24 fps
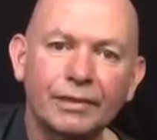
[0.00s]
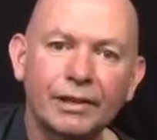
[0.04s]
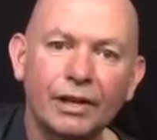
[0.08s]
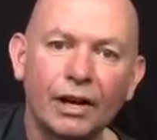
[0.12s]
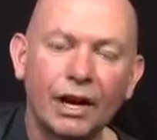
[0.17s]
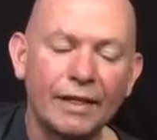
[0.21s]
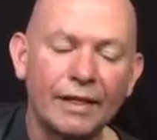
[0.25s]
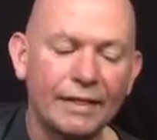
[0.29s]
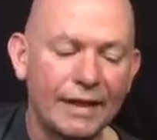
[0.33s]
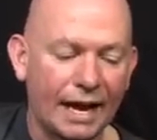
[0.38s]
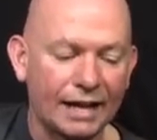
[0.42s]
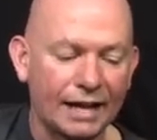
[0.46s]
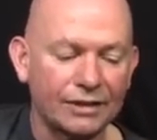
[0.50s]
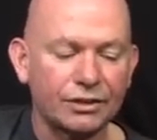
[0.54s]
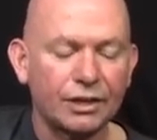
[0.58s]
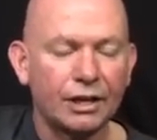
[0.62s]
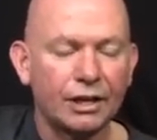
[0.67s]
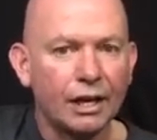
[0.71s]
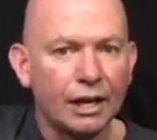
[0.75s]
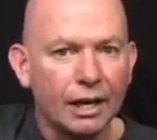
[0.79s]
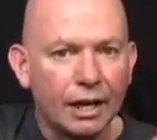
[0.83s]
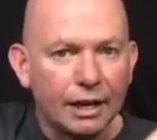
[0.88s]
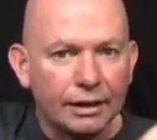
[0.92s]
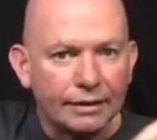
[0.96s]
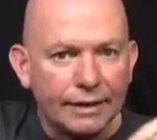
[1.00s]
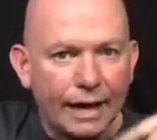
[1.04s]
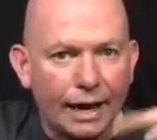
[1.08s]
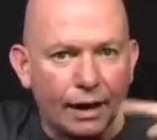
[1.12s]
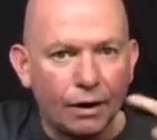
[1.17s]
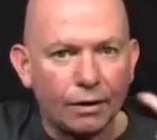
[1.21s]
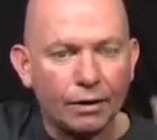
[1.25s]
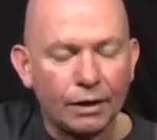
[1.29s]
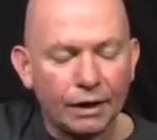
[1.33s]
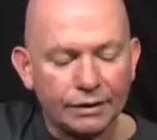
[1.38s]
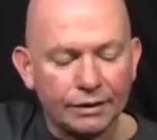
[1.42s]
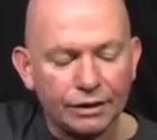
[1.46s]
Like that.
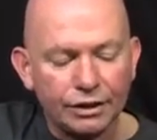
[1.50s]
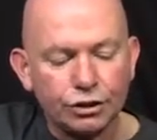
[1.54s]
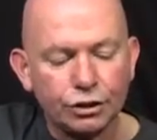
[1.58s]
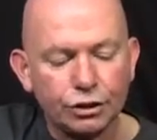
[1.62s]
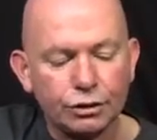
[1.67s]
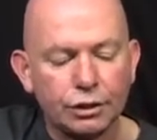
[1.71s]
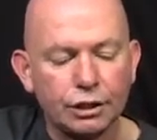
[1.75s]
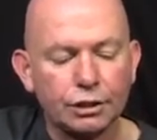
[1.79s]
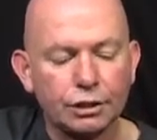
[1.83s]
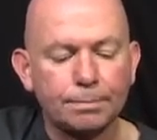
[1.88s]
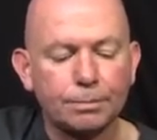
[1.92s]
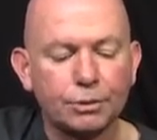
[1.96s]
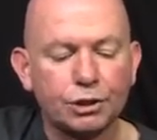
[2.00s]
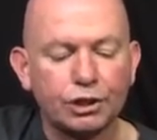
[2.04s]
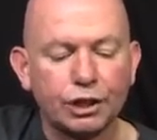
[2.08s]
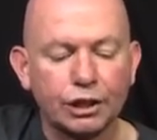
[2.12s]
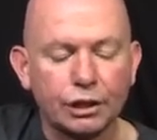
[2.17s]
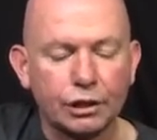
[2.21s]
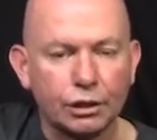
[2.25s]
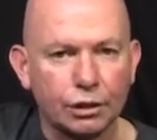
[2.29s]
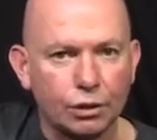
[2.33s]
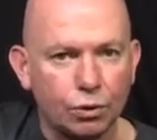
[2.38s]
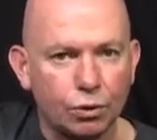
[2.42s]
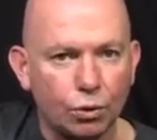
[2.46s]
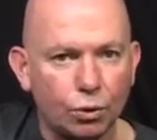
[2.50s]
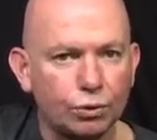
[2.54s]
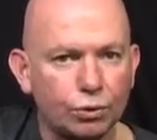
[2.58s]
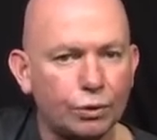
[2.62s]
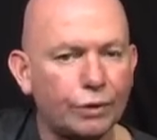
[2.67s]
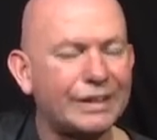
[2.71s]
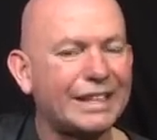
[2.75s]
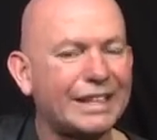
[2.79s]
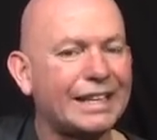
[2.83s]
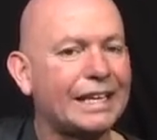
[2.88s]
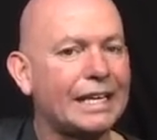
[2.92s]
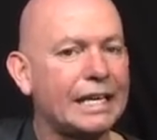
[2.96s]
Now this is this particular chord
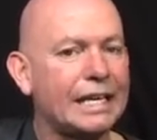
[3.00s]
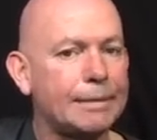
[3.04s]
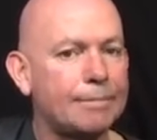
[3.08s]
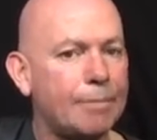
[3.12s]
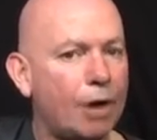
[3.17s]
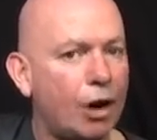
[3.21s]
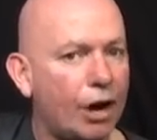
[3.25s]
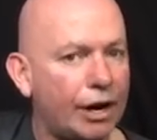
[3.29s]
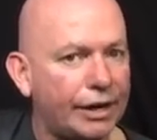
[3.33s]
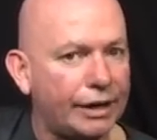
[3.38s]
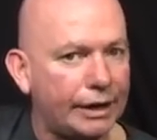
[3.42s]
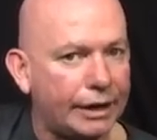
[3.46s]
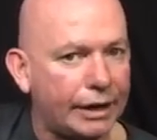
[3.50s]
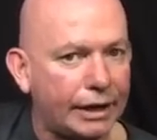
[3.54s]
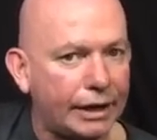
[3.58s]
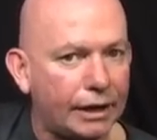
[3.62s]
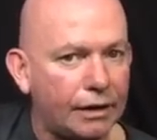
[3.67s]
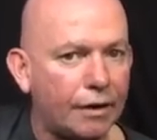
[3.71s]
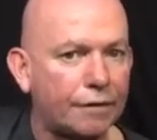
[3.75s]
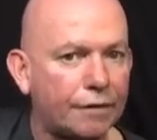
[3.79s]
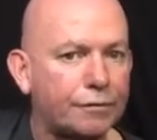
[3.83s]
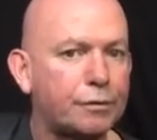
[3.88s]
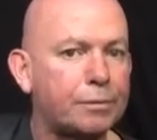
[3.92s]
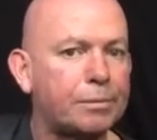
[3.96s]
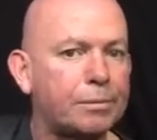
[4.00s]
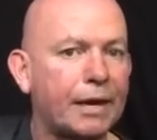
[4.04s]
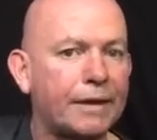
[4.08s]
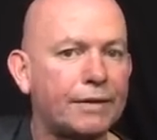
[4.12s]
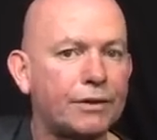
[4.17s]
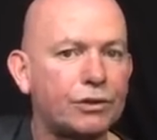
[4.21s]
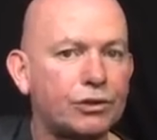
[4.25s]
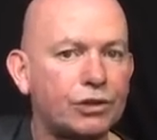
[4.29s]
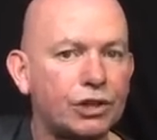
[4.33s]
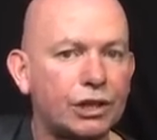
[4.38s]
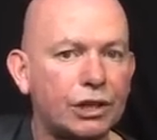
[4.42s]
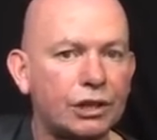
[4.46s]
on the E minor here, after we play
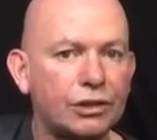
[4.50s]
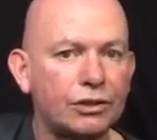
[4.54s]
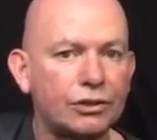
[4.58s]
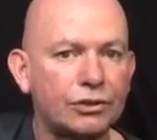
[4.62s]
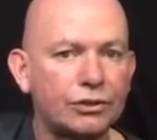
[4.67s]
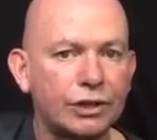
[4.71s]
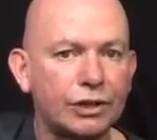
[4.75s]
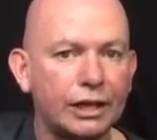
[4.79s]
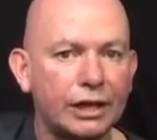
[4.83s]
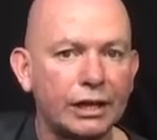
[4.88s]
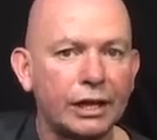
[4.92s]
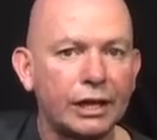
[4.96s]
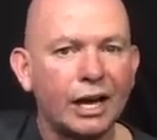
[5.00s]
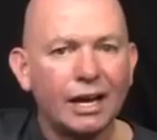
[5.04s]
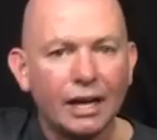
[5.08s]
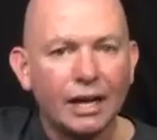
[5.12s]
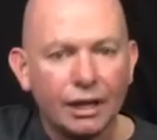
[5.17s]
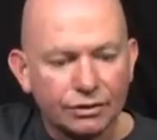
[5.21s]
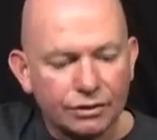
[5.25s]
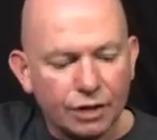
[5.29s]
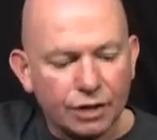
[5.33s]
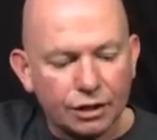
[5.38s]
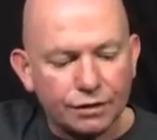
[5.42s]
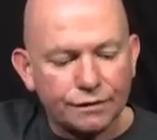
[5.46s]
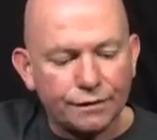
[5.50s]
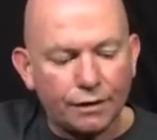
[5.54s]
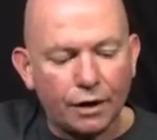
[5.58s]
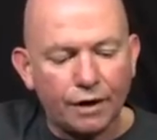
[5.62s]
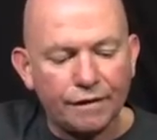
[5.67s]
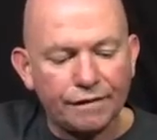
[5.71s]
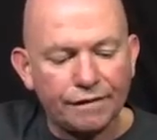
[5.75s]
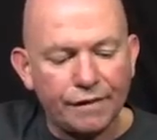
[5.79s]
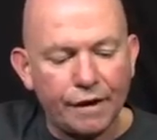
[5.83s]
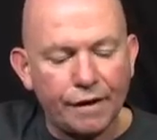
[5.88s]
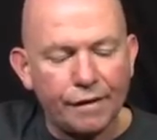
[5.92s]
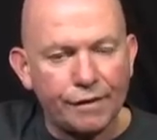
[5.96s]
the G and the C. Does
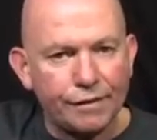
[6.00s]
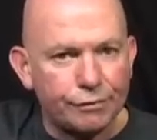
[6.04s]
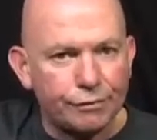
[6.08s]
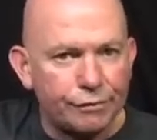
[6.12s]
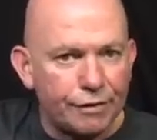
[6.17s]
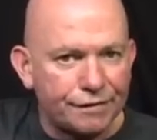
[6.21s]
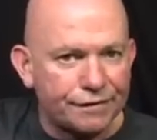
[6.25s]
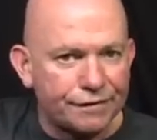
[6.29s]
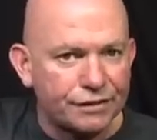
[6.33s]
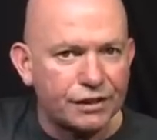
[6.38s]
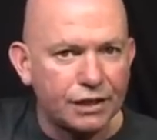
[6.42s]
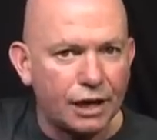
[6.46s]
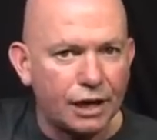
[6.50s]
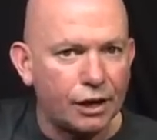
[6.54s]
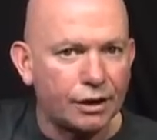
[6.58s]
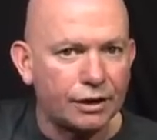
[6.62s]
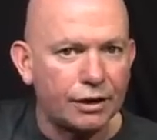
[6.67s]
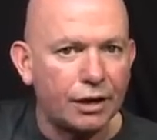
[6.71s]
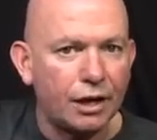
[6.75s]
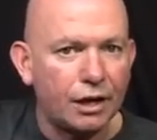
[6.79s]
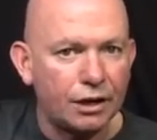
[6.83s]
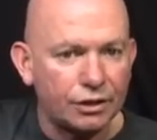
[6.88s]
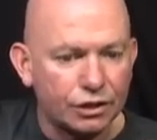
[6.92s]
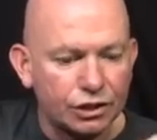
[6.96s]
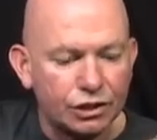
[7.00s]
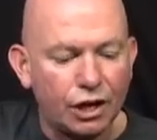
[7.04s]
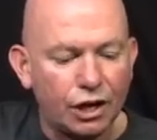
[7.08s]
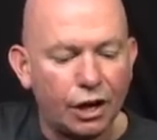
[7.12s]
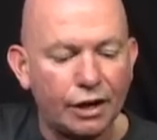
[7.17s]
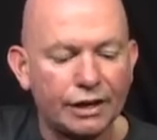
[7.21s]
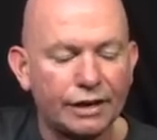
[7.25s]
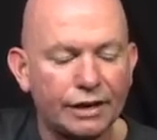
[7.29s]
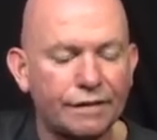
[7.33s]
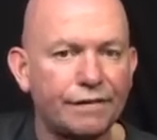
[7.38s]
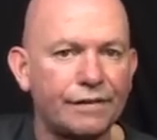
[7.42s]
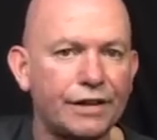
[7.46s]
I vary the riff slow, uh,
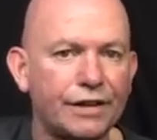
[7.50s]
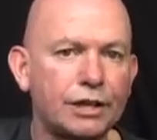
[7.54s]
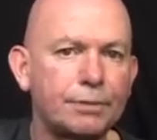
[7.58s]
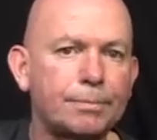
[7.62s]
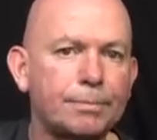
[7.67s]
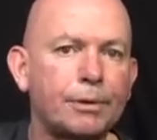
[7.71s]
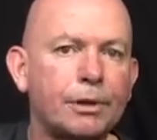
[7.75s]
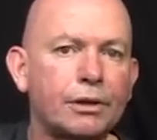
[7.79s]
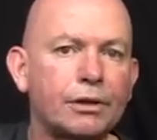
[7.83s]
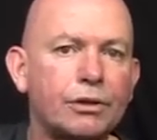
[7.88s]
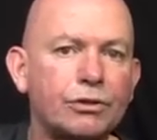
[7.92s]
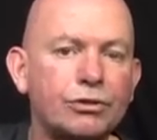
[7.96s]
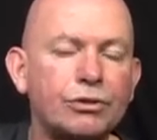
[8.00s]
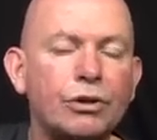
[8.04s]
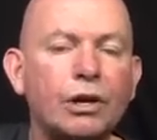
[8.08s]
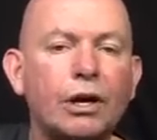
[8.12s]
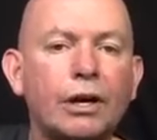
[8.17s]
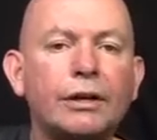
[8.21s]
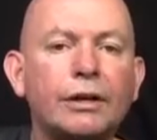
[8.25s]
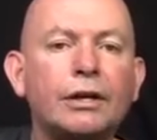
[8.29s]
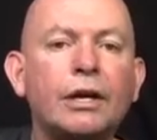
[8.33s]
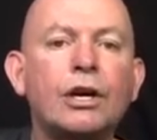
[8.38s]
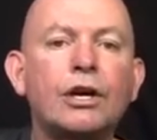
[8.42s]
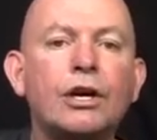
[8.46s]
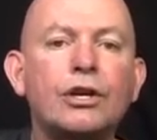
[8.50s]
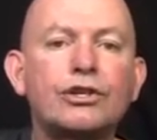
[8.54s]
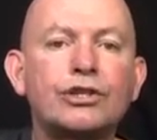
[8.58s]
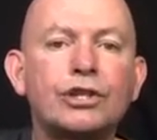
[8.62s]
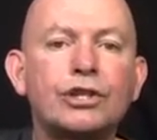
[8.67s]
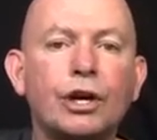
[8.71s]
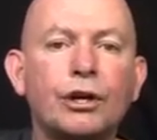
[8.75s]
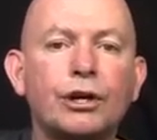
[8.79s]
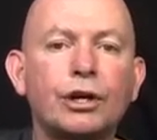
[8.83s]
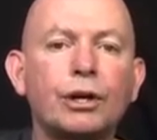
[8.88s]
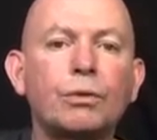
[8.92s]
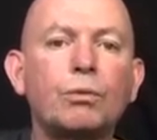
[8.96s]
slightly for this, but I'm going to try and
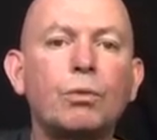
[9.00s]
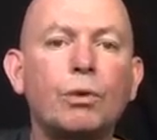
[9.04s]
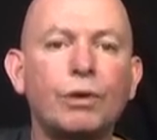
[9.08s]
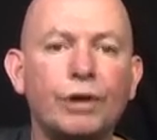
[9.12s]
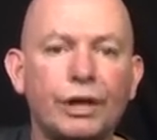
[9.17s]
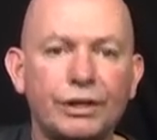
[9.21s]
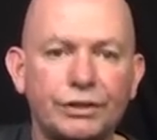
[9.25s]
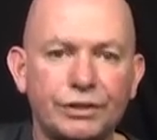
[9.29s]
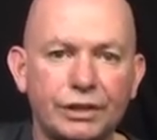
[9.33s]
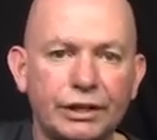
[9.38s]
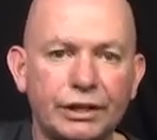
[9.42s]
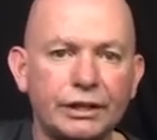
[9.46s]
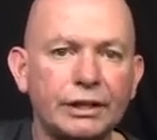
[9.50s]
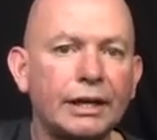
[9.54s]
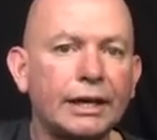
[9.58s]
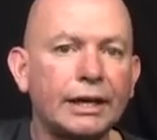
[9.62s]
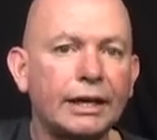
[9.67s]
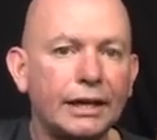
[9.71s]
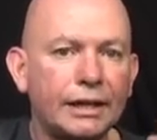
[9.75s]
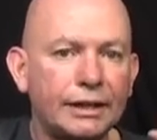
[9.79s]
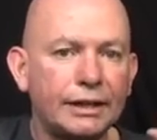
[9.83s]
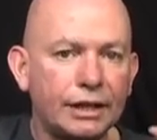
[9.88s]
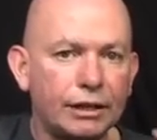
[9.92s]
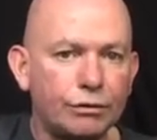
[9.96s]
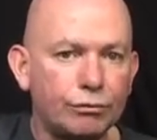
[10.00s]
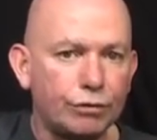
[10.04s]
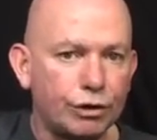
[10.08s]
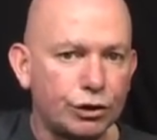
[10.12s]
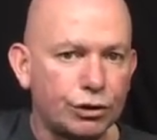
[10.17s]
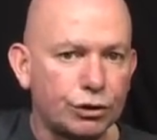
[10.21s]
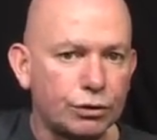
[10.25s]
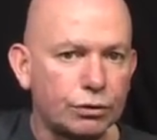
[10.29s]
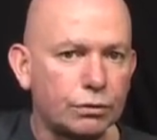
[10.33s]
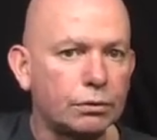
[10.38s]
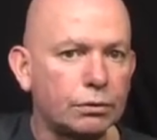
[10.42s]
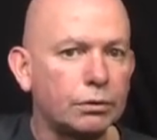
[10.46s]
show you what I did in the
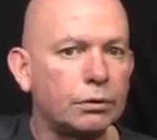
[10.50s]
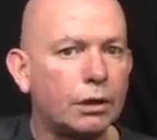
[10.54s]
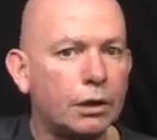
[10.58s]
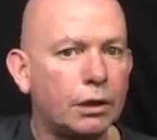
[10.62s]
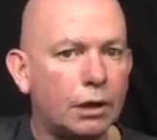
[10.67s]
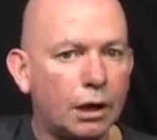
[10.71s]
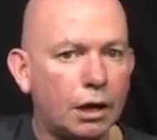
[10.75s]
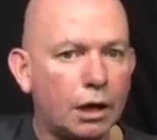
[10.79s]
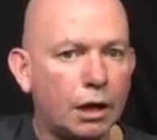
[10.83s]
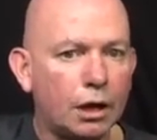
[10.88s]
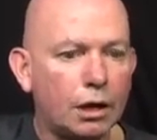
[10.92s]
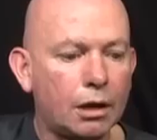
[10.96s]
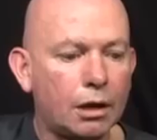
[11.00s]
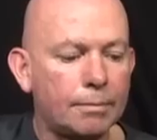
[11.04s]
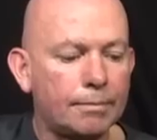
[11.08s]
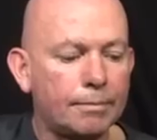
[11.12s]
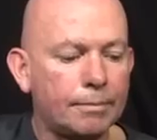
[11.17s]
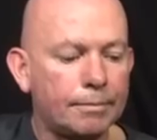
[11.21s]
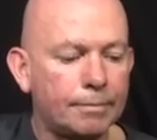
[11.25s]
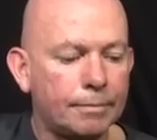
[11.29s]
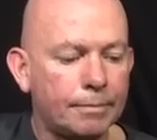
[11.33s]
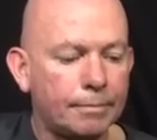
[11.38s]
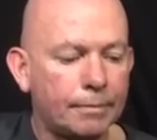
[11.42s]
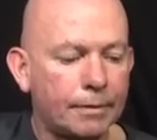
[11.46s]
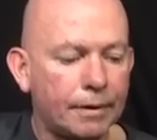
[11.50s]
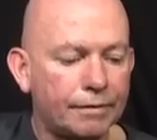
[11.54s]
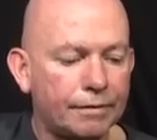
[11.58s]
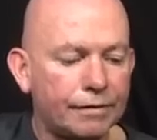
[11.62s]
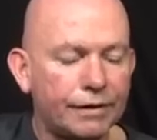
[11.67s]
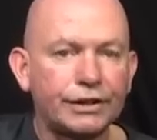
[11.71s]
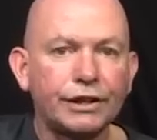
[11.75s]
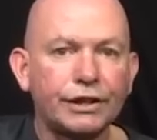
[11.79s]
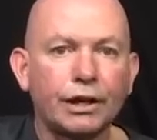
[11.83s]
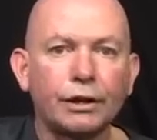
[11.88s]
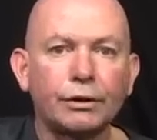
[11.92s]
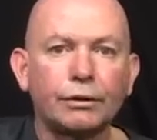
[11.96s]
original um,
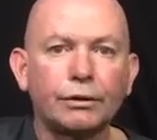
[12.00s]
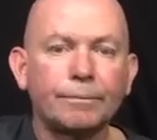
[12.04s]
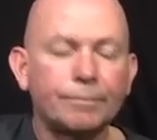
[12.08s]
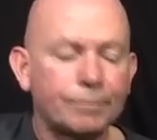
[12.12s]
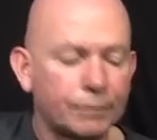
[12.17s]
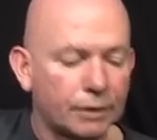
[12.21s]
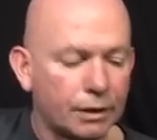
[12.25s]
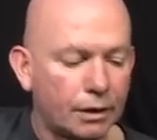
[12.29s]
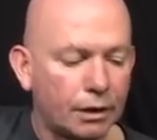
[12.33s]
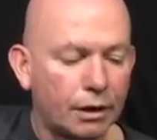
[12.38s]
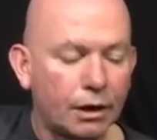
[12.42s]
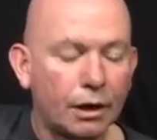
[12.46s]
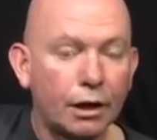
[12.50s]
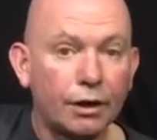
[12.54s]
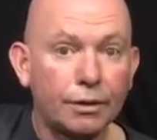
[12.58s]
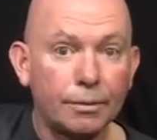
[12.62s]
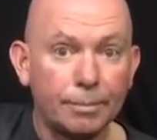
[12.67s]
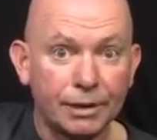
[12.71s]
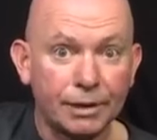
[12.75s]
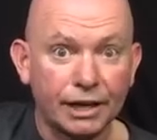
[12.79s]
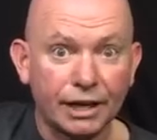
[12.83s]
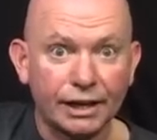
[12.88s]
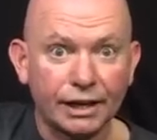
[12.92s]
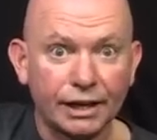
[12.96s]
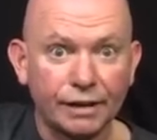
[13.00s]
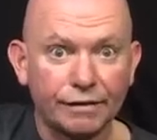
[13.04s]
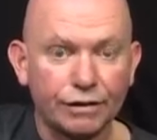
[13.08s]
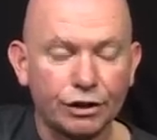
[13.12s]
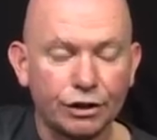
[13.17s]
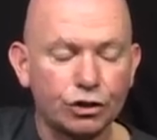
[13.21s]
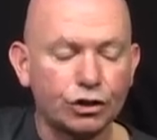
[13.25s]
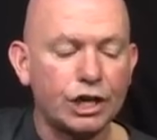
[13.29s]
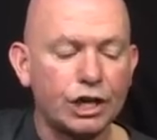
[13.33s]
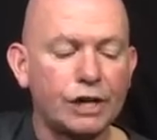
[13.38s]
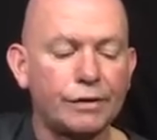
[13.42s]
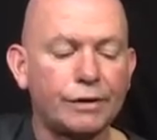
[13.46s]
video at the beginning of
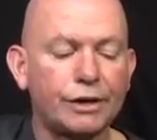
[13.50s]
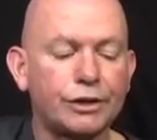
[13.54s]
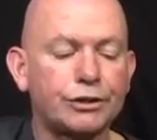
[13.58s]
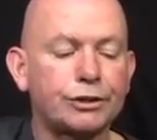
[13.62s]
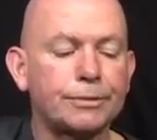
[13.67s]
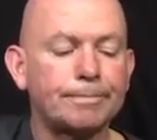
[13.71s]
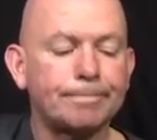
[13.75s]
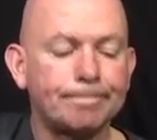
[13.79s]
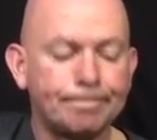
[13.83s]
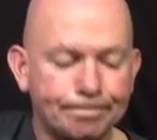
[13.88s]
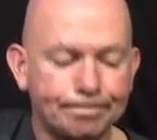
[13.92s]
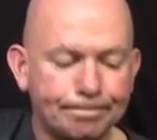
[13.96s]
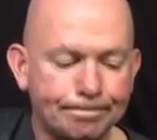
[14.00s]
this series.